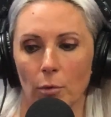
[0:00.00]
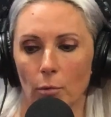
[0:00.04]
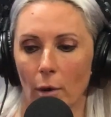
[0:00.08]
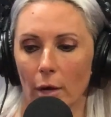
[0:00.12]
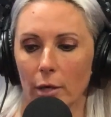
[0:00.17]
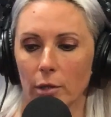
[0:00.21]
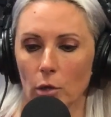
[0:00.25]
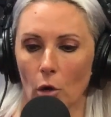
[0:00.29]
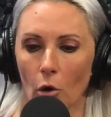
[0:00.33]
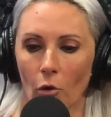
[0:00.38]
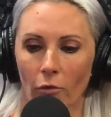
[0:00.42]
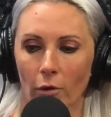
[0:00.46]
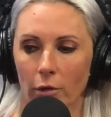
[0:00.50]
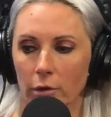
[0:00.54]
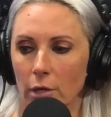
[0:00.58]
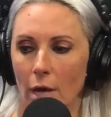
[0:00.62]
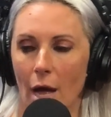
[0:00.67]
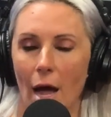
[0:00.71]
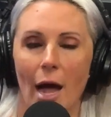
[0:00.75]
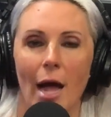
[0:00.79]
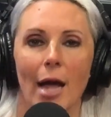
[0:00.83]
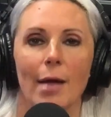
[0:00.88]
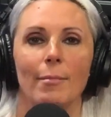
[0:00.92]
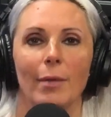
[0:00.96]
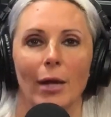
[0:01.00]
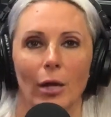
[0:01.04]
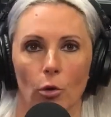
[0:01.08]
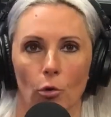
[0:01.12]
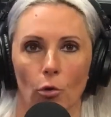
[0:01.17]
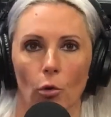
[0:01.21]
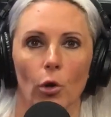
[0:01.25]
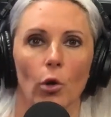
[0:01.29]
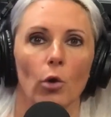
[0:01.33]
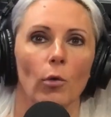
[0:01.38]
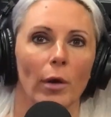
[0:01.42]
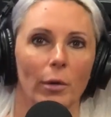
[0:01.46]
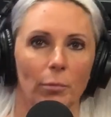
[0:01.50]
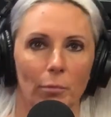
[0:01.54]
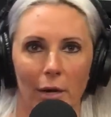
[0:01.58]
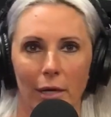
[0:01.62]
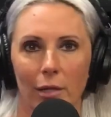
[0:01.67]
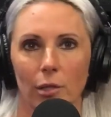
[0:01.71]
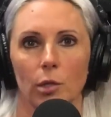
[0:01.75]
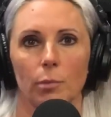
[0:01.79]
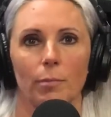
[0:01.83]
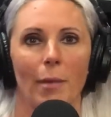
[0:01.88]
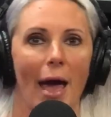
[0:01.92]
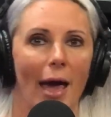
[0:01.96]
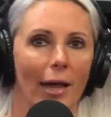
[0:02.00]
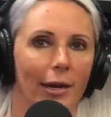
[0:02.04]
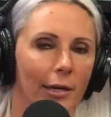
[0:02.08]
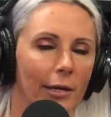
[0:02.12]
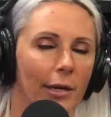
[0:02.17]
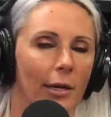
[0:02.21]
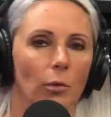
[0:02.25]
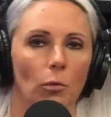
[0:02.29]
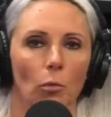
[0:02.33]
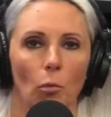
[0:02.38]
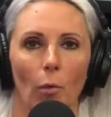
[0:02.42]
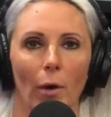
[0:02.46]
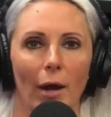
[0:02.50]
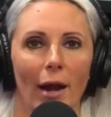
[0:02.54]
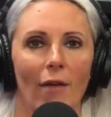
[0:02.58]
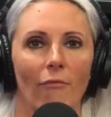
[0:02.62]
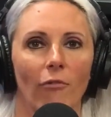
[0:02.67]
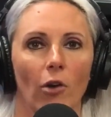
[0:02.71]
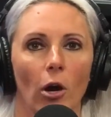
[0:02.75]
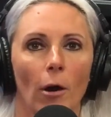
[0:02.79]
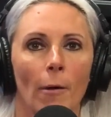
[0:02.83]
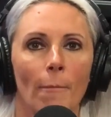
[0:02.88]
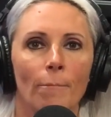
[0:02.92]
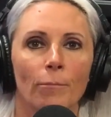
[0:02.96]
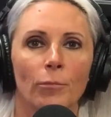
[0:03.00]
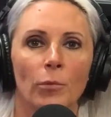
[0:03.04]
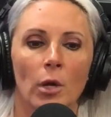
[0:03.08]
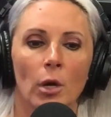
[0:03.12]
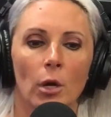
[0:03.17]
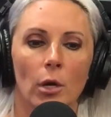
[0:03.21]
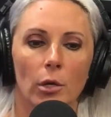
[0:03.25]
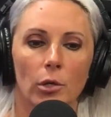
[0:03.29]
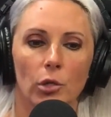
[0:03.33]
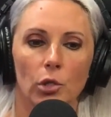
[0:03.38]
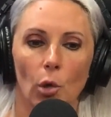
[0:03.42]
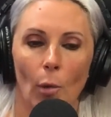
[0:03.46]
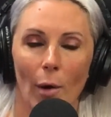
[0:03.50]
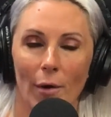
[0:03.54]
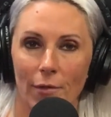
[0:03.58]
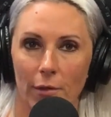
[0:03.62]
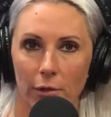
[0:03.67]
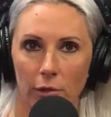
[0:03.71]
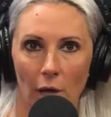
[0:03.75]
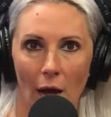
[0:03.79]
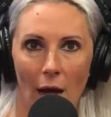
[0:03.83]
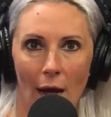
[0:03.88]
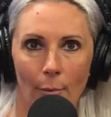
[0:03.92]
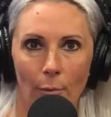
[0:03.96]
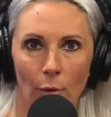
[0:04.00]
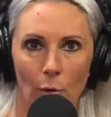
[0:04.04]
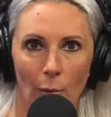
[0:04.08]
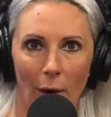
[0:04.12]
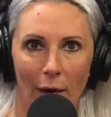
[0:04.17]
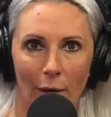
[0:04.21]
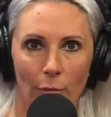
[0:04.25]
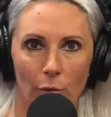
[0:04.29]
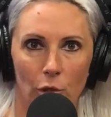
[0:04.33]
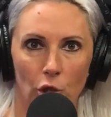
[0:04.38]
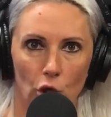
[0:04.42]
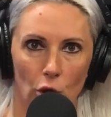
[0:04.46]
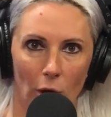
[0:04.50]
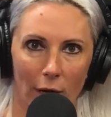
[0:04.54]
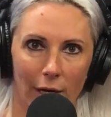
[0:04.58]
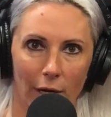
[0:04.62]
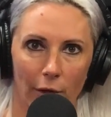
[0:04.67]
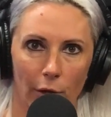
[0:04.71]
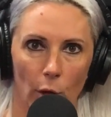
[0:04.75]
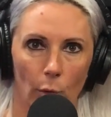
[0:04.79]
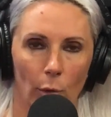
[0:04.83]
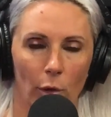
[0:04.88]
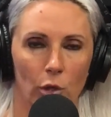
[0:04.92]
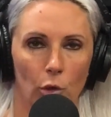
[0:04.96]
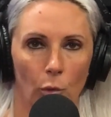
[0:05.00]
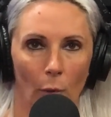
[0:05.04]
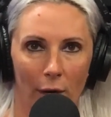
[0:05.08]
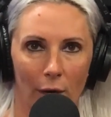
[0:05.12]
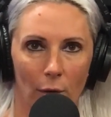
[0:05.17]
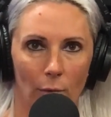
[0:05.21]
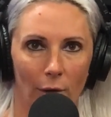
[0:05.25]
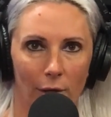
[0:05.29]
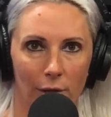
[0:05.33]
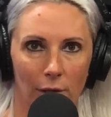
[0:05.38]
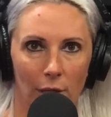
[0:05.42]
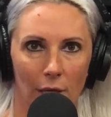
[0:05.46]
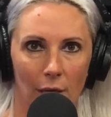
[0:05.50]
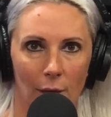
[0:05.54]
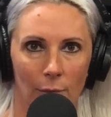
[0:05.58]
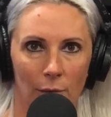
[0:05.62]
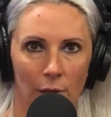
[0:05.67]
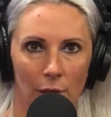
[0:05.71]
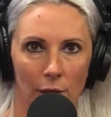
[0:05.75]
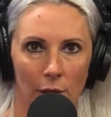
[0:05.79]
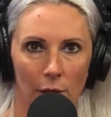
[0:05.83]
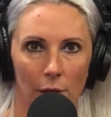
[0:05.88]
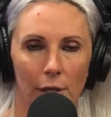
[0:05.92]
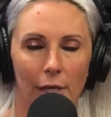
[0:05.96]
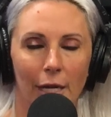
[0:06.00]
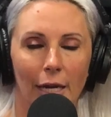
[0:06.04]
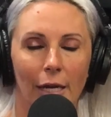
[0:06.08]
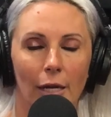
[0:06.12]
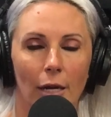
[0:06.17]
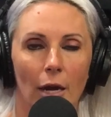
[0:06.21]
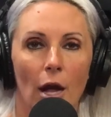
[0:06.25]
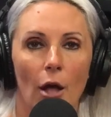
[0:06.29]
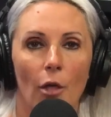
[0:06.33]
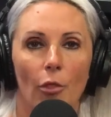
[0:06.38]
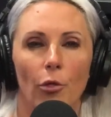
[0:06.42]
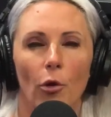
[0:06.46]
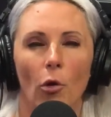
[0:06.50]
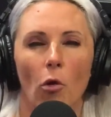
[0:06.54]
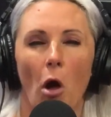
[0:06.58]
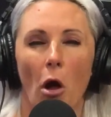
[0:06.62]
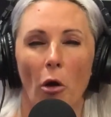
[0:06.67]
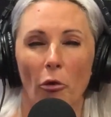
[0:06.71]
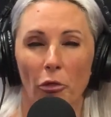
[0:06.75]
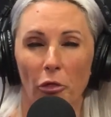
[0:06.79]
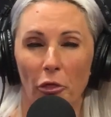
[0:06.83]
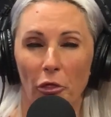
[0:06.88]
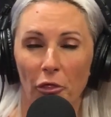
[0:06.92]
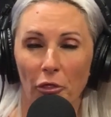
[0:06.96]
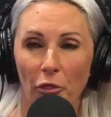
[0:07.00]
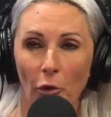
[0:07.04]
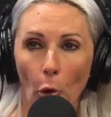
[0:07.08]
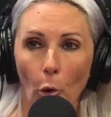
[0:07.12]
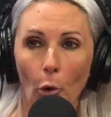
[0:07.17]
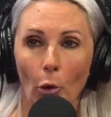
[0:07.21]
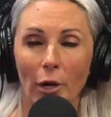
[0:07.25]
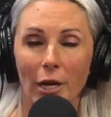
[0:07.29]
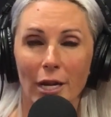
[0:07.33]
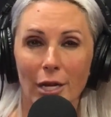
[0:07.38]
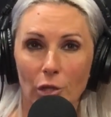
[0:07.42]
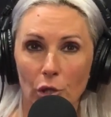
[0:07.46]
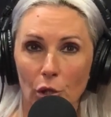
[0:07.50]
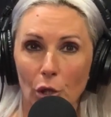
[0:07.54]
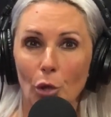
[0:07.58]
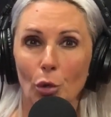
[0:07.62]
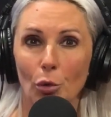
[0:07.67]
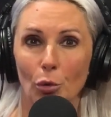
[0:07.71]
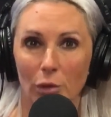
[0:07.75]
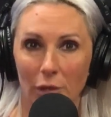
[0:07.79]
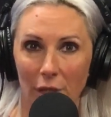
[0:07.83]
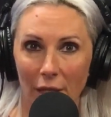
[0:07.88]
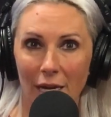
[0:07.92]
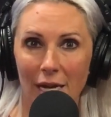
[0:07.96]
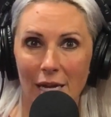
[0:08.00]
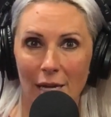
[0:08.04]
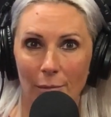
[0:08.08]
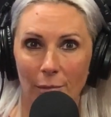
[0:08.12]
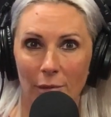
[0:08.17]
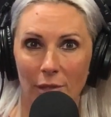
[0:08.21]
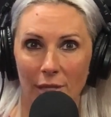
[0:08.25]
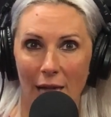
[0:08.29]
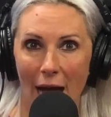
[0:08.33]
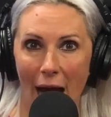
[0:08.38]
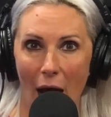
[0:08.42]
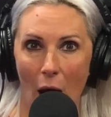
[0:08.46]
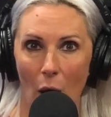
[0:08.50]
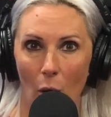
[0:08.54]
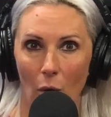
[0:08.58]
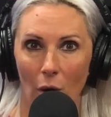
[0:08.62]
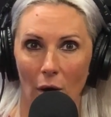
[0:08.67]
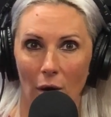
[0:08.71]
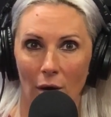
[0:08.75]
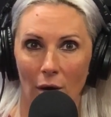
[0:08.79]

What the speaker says: was over time, it grew and we expanded and whatever. So at the time when Wayne was traded, there were 21 teams in the league. There are 32 teams now.